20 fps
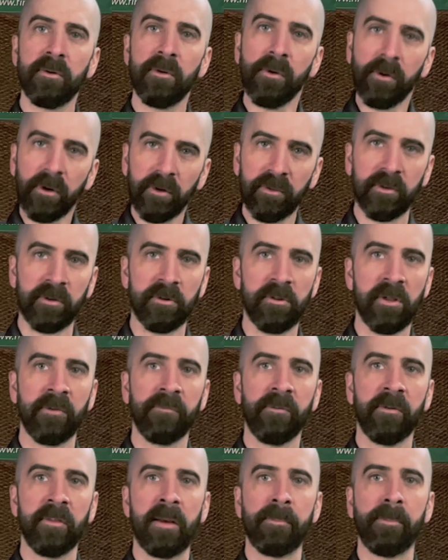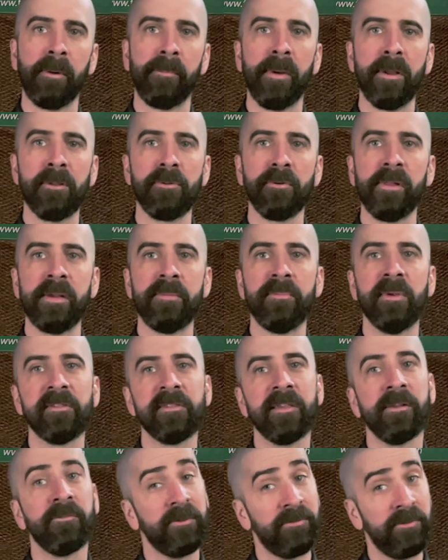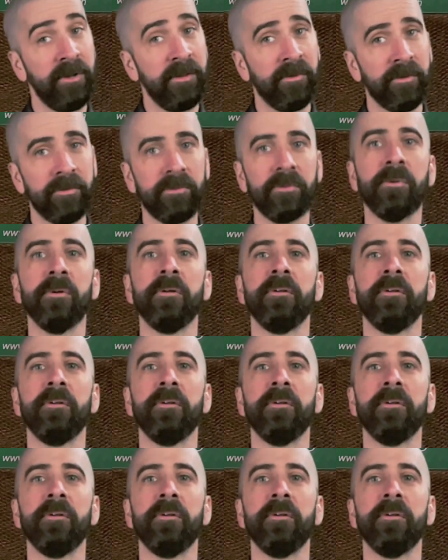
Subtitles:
or searching for that perpetually missing retrieval tool.